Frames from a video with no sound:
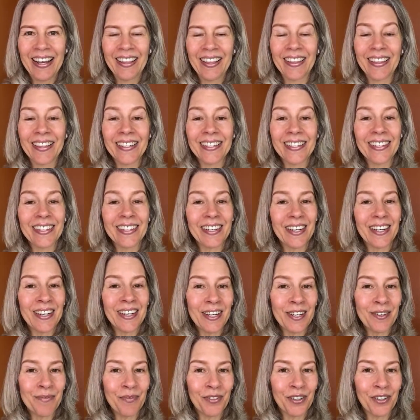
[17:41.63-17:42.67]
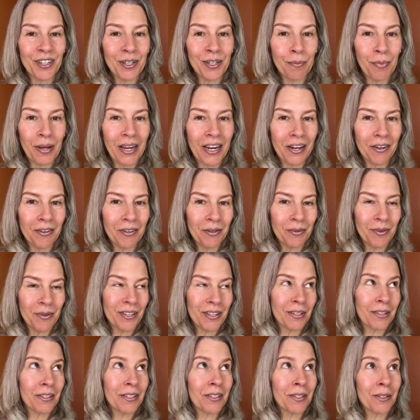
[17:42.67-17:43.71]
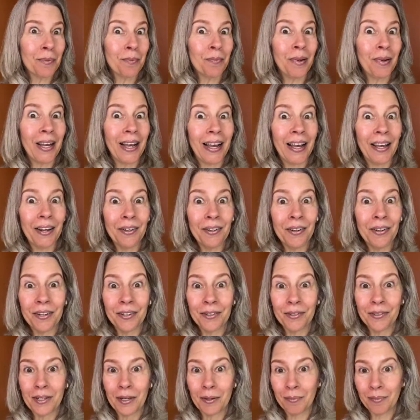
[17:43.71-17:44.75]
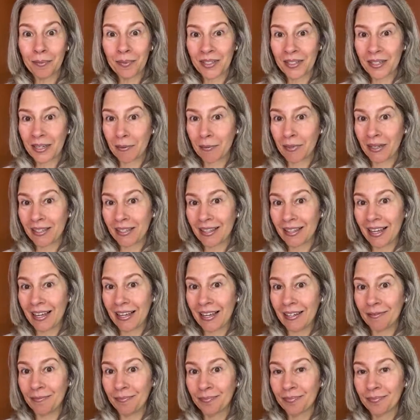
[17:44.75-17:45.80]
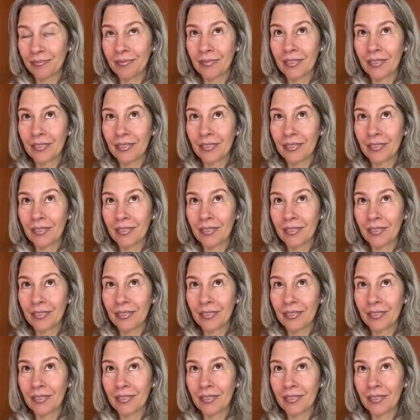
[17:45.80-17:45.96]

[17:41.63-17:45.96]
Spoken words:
This time, we're going to pair it with a little pattern interrupt. How about that?